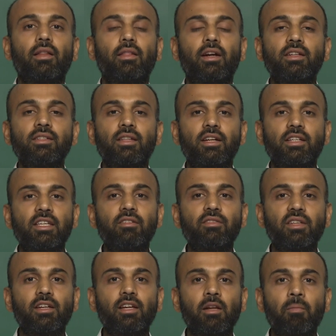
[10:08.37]
That is the
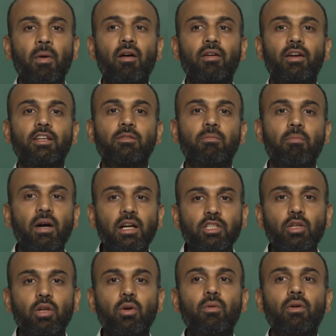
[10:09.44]
received signal power is
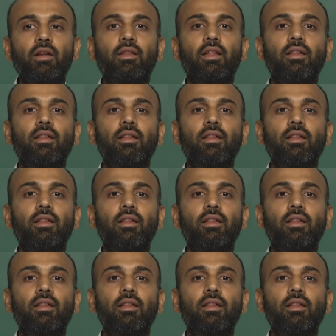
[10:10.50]
much lower